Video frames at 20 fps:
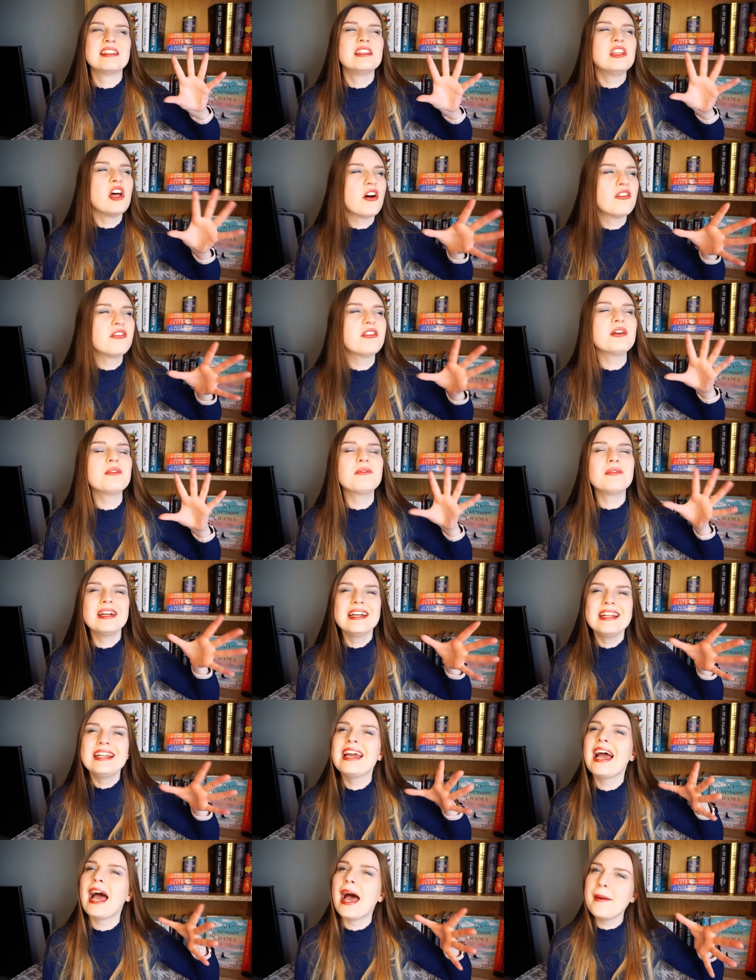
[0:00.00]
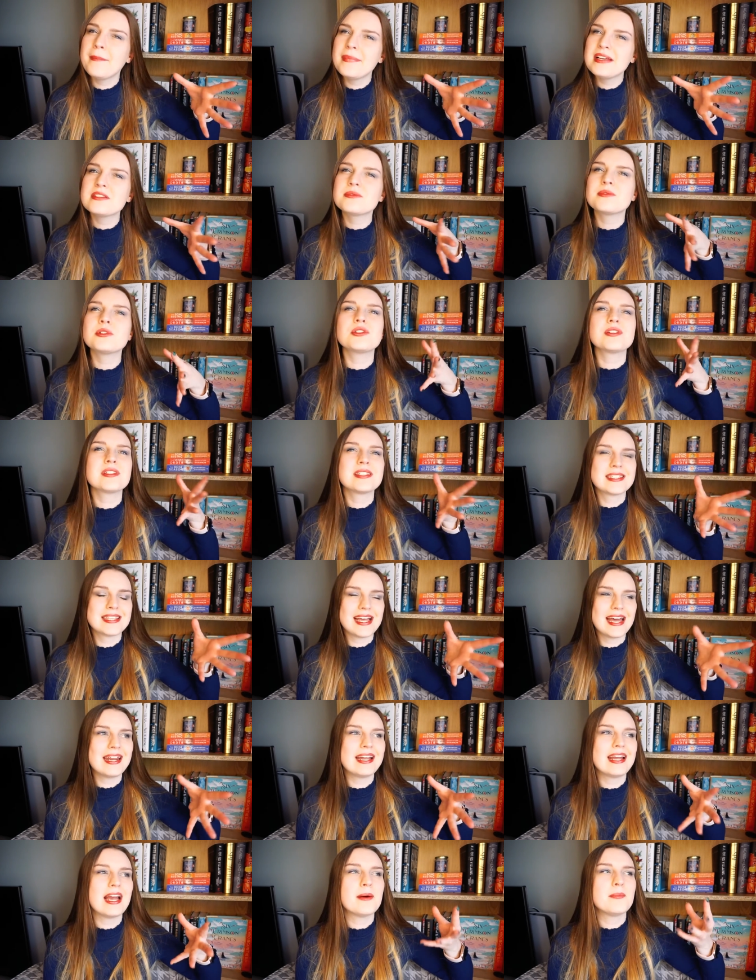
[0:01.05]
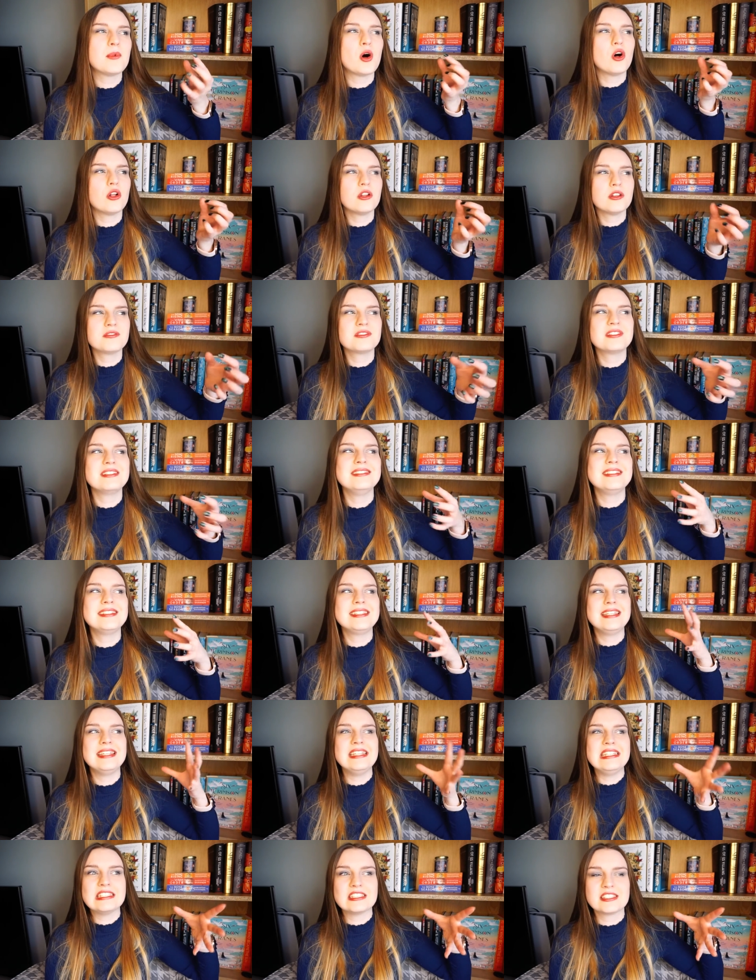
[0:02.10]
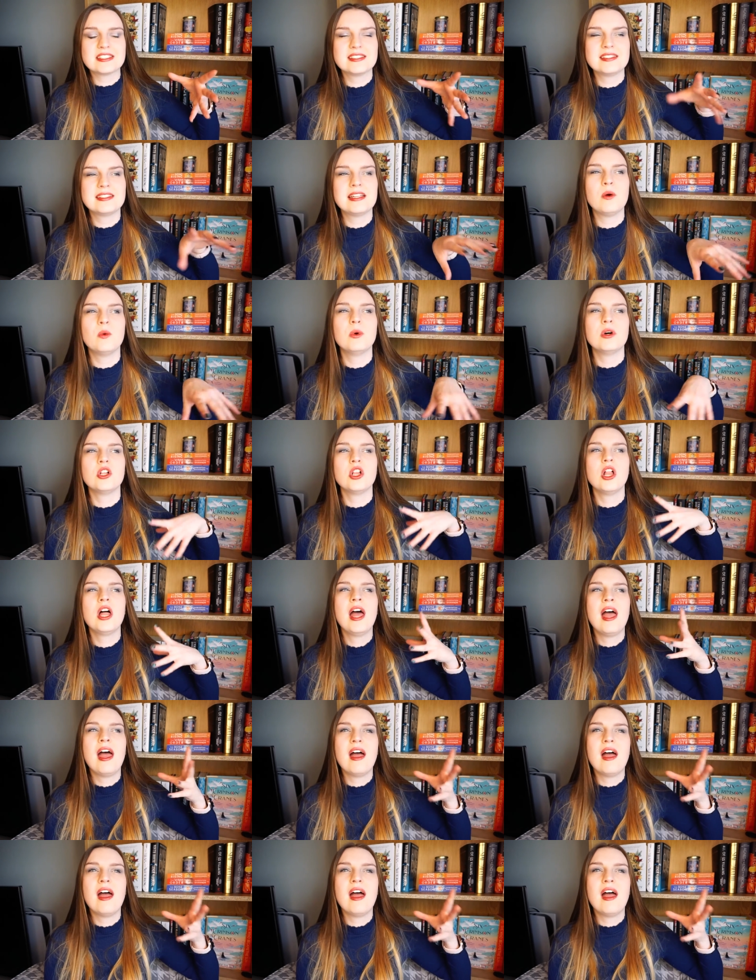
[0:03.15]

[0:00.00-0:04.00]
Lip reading: Nothing really happens. We're just setting up all of these gears that will